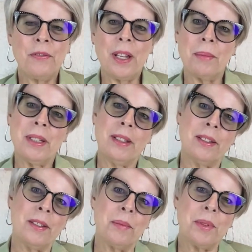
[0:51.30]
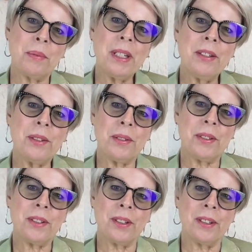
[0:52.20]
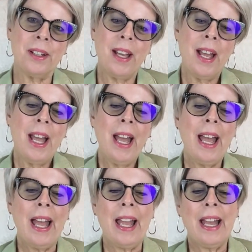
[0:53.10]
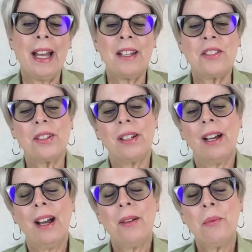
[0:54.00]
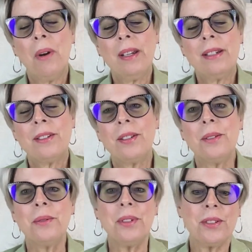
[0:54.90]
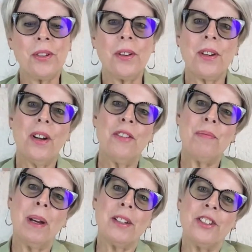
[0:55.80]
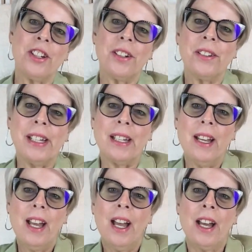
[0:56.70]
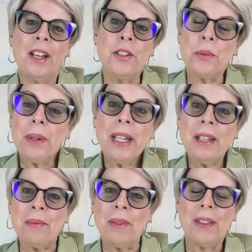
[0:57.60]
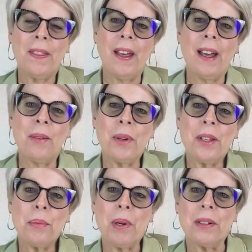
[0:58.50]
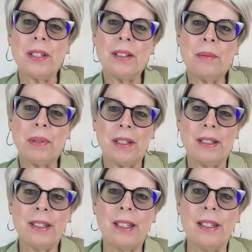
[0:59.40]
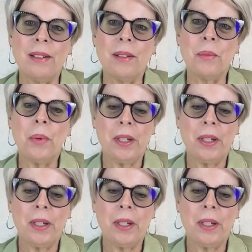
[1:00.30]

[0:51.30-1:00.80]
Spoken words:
and family systems researcher. And I wanted to start off by sharing a dream that one of the participants in